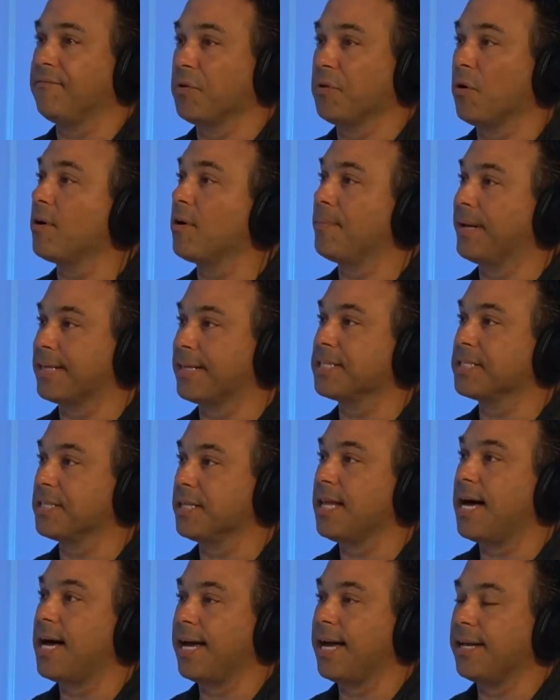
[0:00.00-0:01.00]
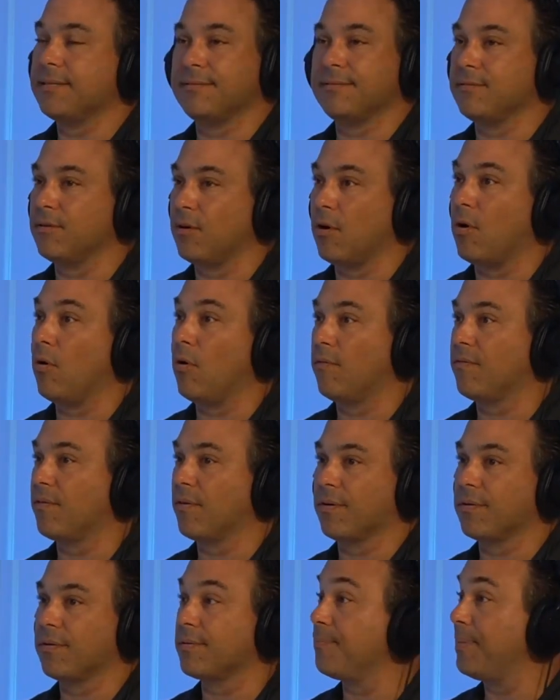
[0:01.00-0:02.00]
thought about this a lot
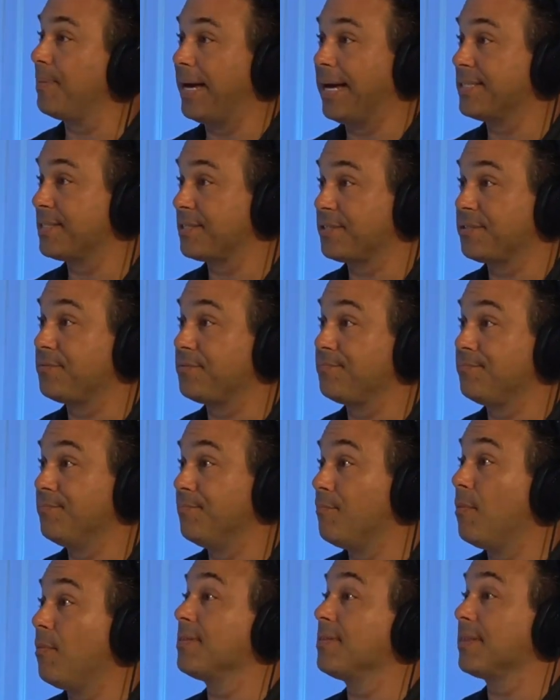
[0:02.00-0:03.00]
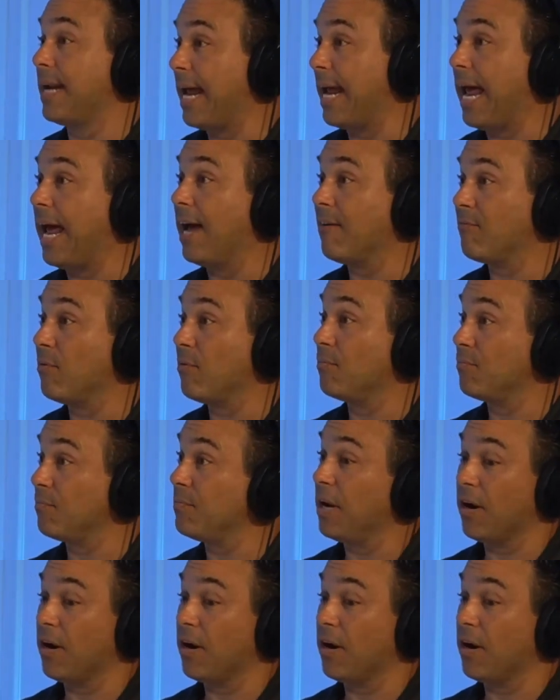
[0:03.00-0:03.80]
over the past month and a half, and